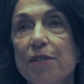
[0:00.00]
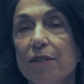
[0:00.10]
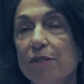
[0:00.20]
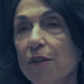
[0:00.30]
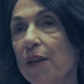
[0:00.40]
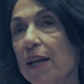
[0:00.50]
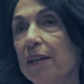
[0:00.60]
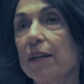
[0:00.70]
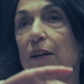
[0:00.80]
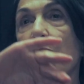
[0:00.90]
so they had
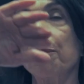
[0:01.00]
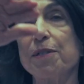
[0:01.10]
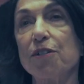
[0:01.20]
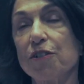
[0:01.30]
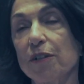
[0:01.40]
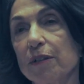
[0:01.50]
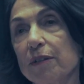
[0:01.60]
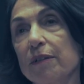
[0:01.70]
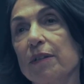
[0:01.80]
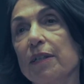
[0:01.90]
the
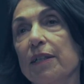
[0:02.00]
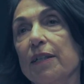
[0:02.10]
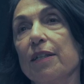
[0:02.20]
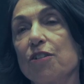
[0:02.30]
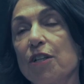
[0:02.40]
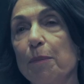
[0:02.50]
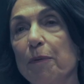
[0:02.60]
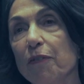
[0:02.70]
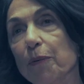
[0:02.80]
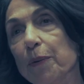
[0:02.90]
compositional shape
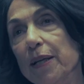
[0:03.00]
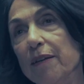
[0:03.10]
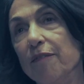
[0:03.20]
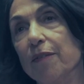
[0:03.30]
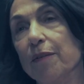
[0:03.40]
of a wave.